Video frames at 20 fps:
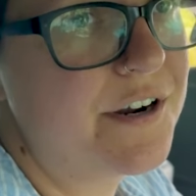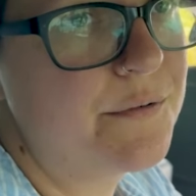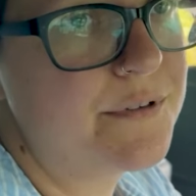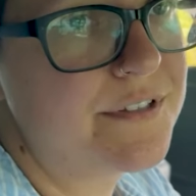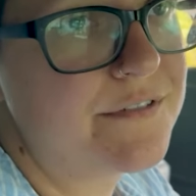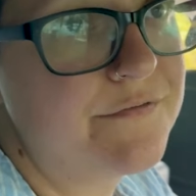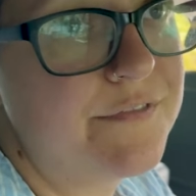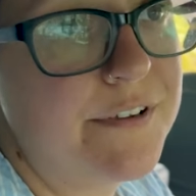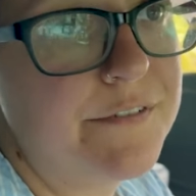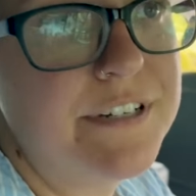it
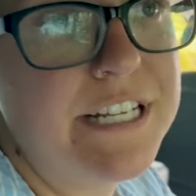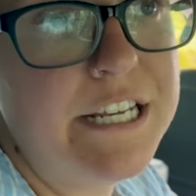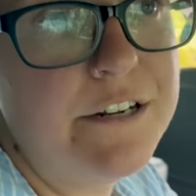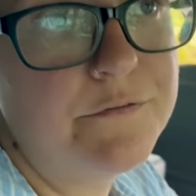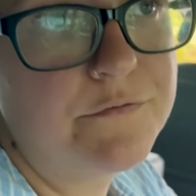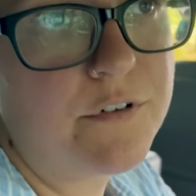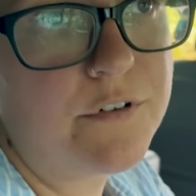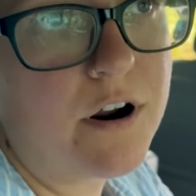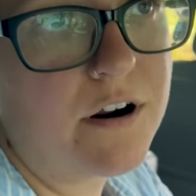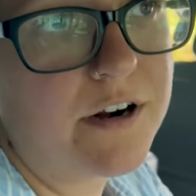wasn't 15
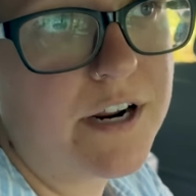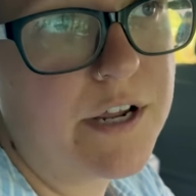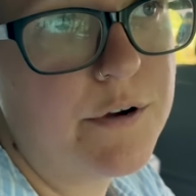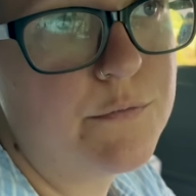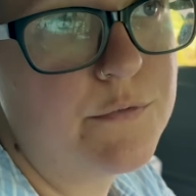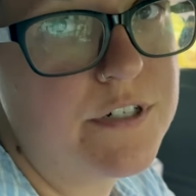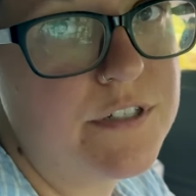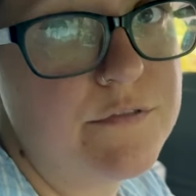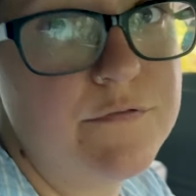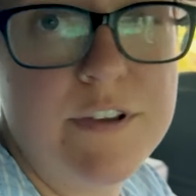franc, it
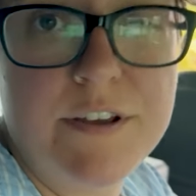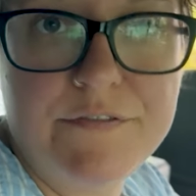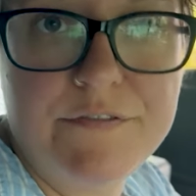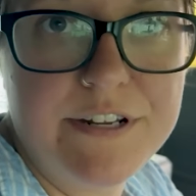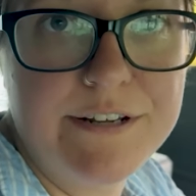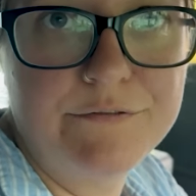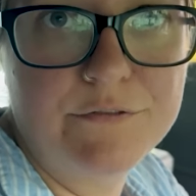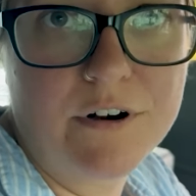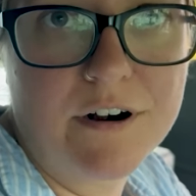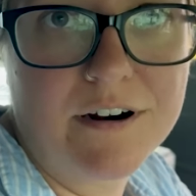was 50
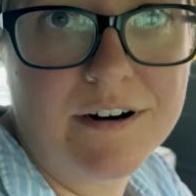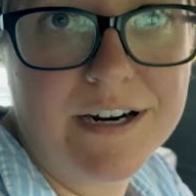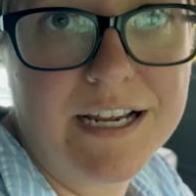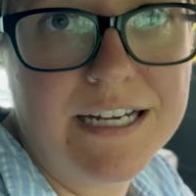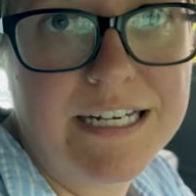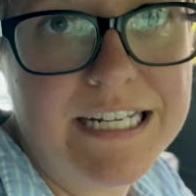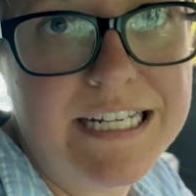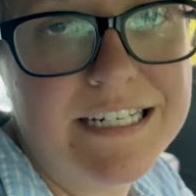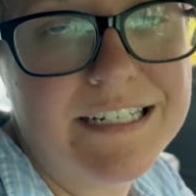franc, and